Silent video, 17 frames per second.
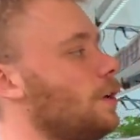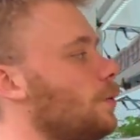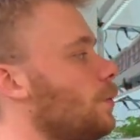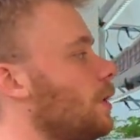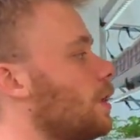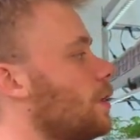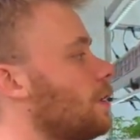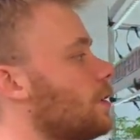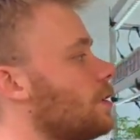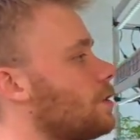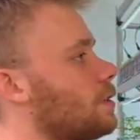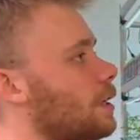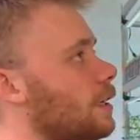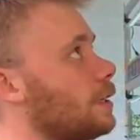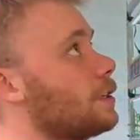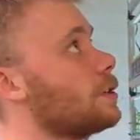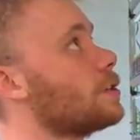We are going to
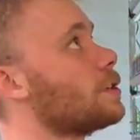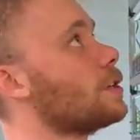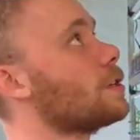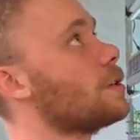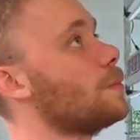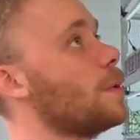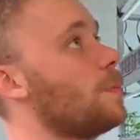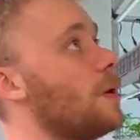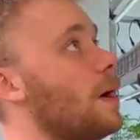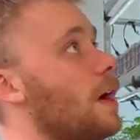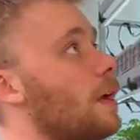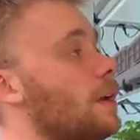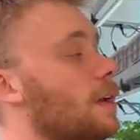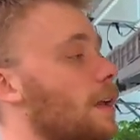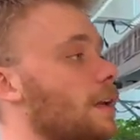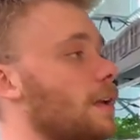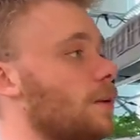take this system apart
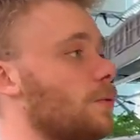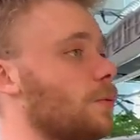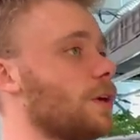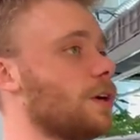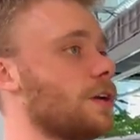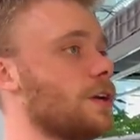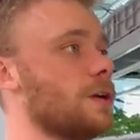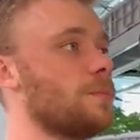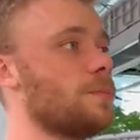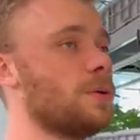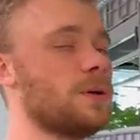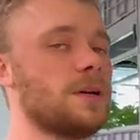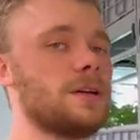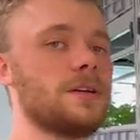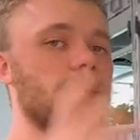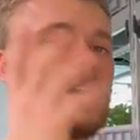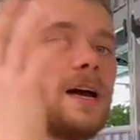and then we're going to put
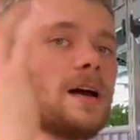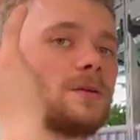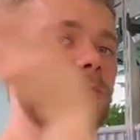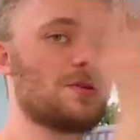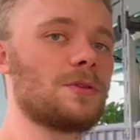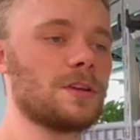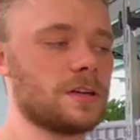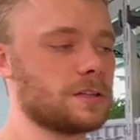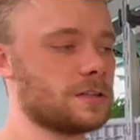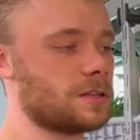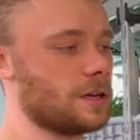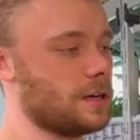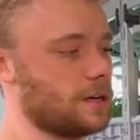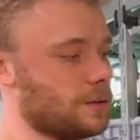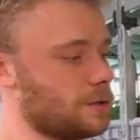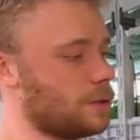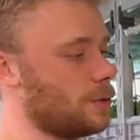it out to the
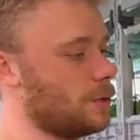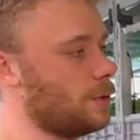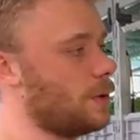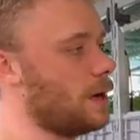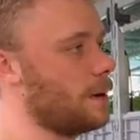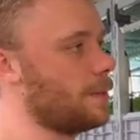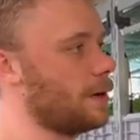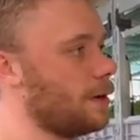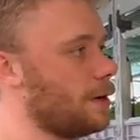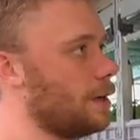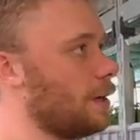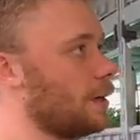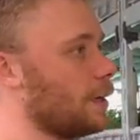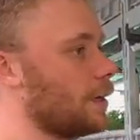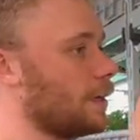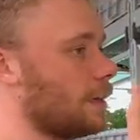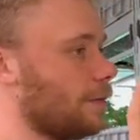container. So I'm going to
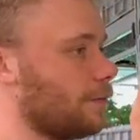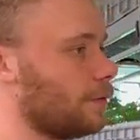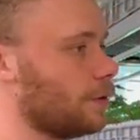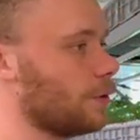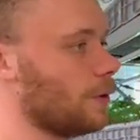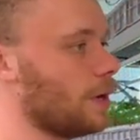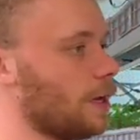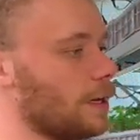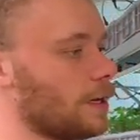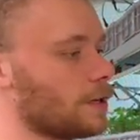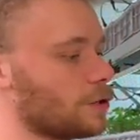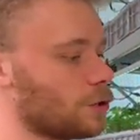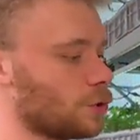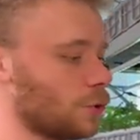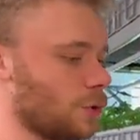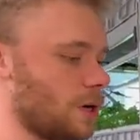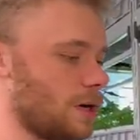give you a little
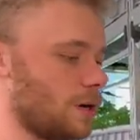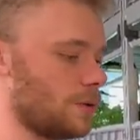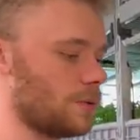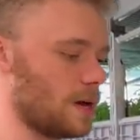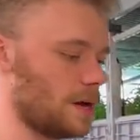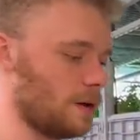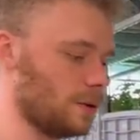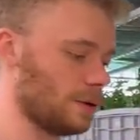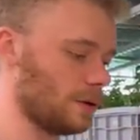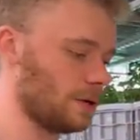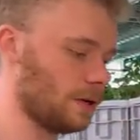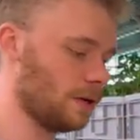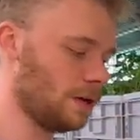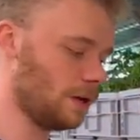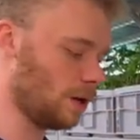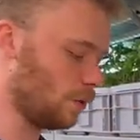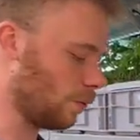tour around
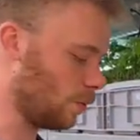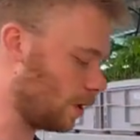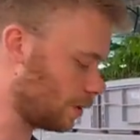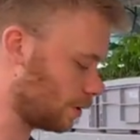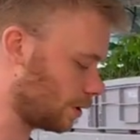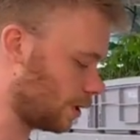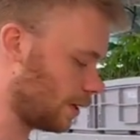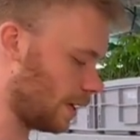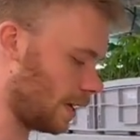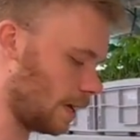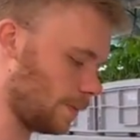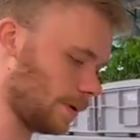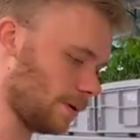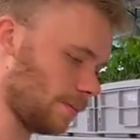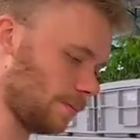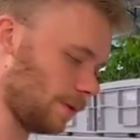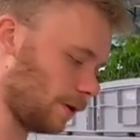what's going to
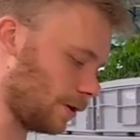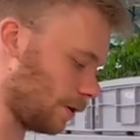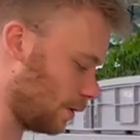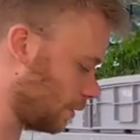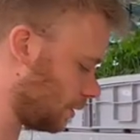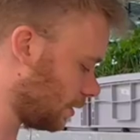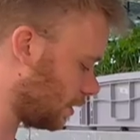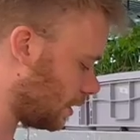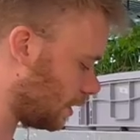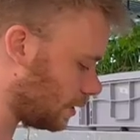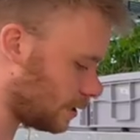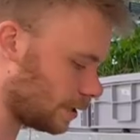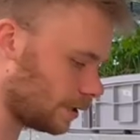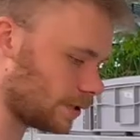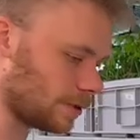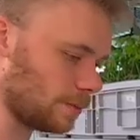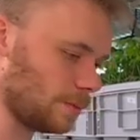happen because this
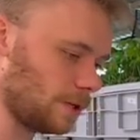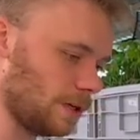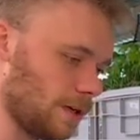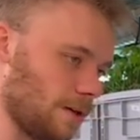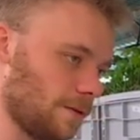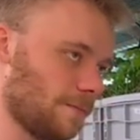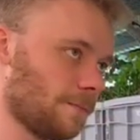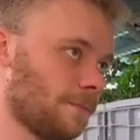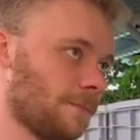system here